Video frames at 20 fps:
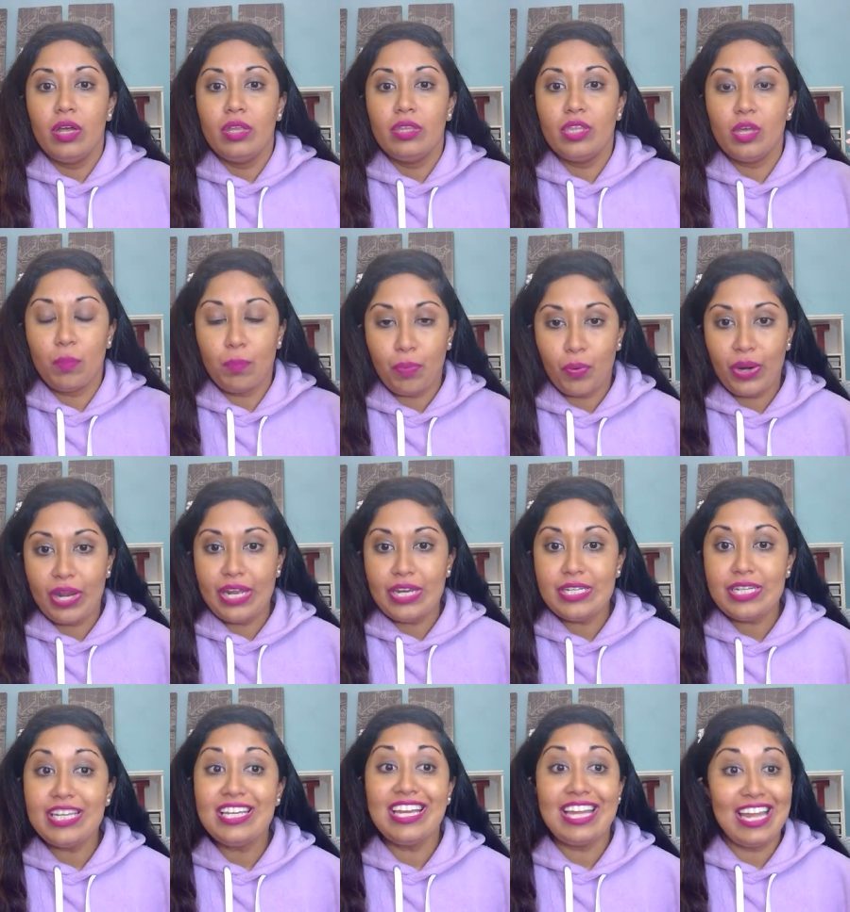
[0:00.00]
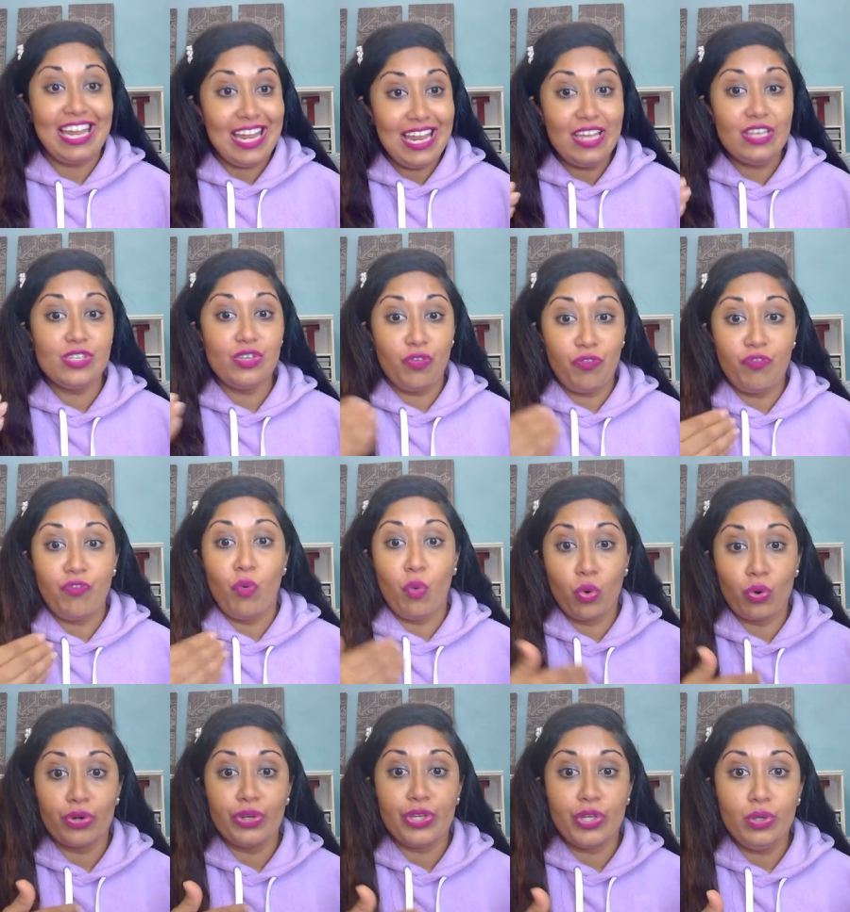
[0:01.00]
The branding is
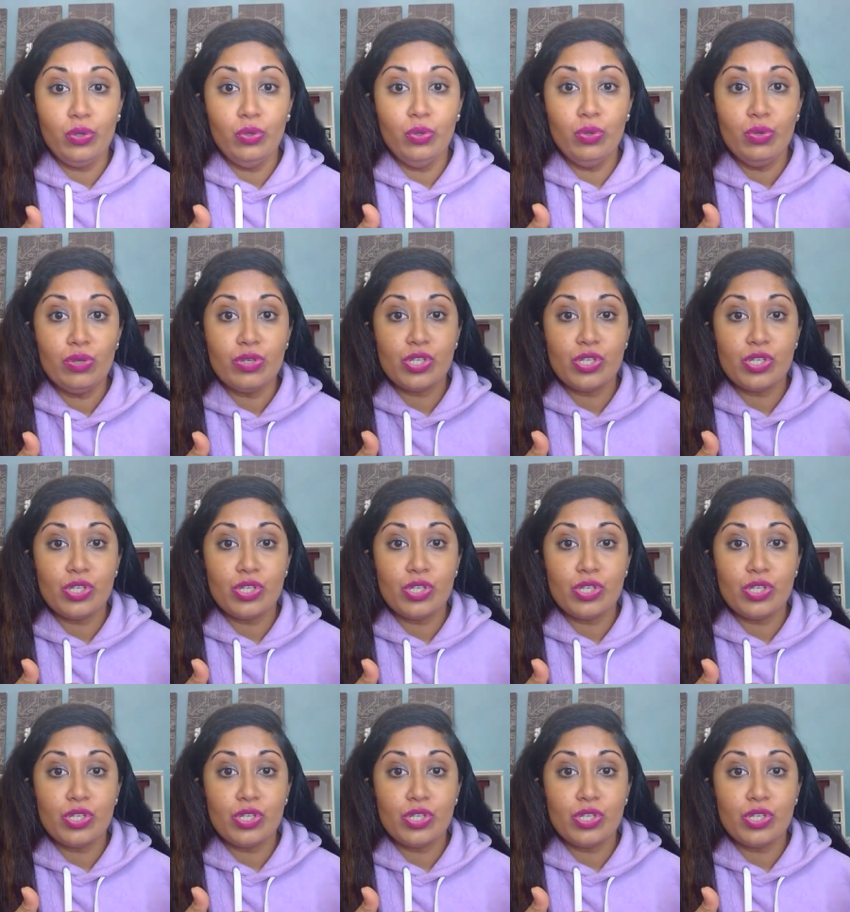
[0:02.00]
for you,